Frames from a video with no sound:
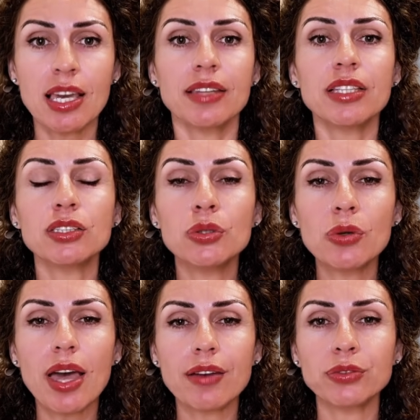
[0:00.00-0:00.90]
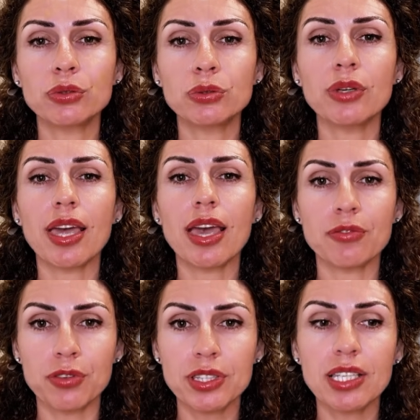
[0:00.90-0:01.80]
that you have to do
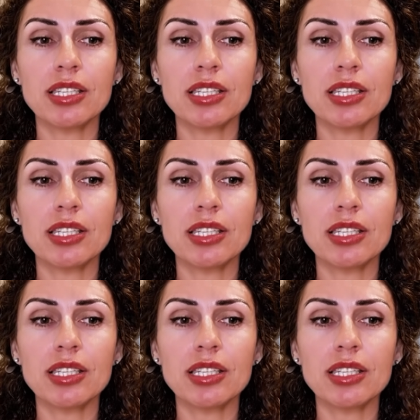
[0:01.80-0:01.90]
everything